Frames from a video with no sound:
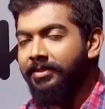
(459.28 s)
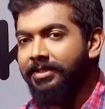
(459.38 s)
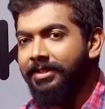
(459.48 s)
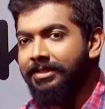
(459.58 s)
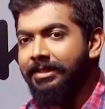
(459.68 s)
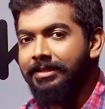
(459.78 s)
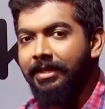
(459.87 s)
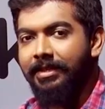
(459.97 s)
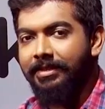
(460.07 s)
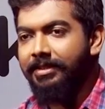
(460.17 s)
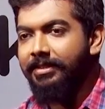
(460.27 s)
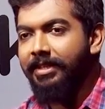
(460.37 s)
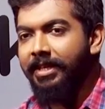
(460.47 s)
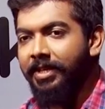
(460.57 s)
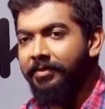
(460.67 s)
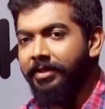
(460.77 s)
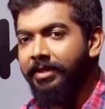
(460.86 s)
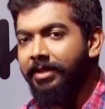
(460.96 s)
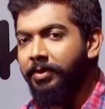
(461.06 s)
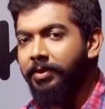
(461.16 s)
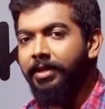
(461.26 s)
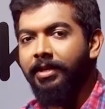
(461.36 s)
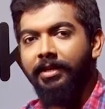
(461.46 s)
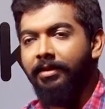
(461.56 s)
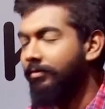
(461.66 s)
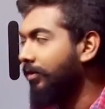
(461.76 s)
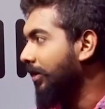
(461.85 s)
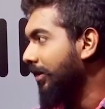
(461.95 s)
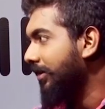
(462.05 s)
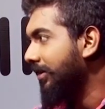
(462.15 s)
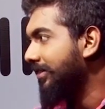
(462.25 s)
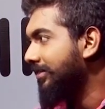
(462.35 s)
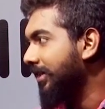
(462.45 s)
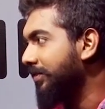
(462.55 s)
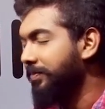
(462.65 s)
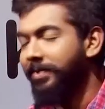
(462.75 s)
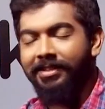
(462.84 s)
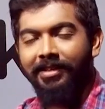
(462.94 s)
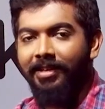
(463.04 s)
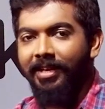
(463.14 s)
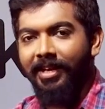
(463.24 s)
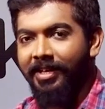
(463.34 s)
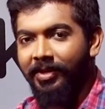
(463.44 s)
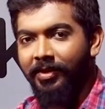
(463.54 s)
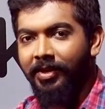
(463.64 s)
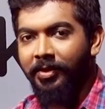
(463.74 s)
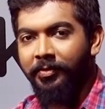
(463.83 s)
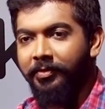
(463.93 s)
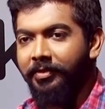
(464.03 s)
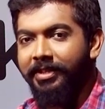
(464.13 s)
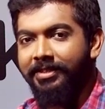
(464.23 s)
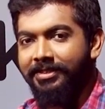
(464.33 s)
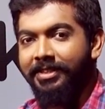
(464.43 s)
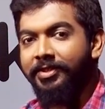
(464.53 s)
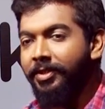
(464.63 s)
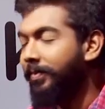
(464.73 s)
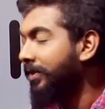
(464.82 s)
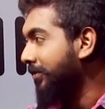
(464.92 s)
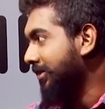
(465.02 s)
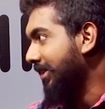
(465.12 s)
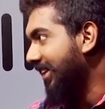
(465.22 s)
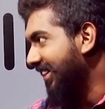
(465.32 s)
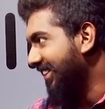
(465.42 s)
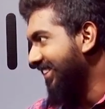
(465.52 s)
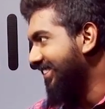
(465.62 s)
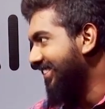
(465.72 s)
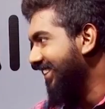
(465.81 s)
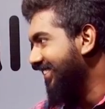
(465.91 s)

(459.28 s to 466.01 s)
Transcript: thing with Tesla is, Kalinga, they have really good warranty schemes, but I don't know how easy it will be for Sri Lankans